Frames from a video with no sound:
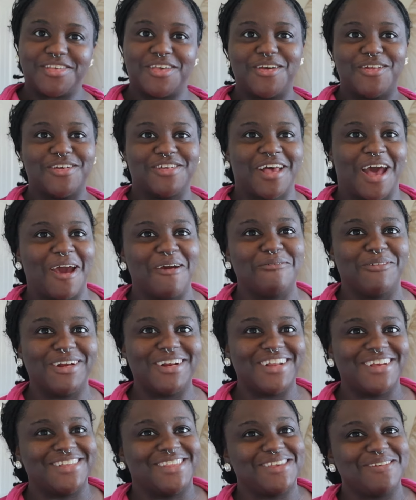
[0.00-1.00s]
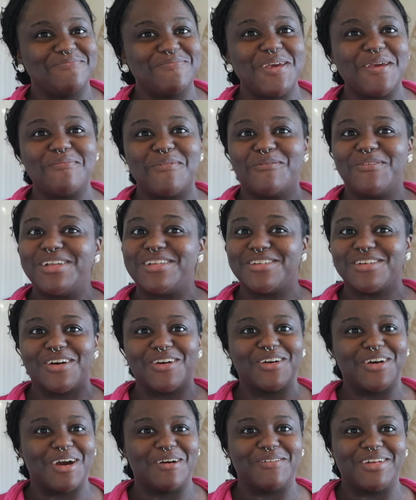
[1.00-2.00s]
cute as I wanted it to be, but we just
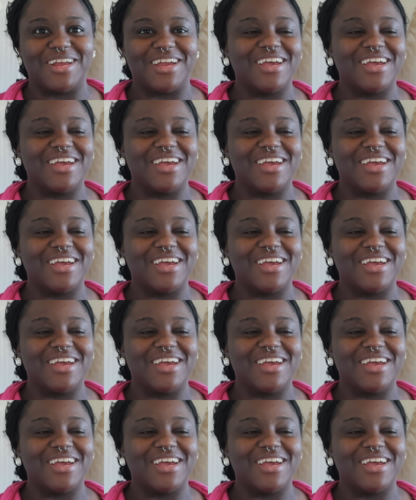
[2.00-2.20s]
go with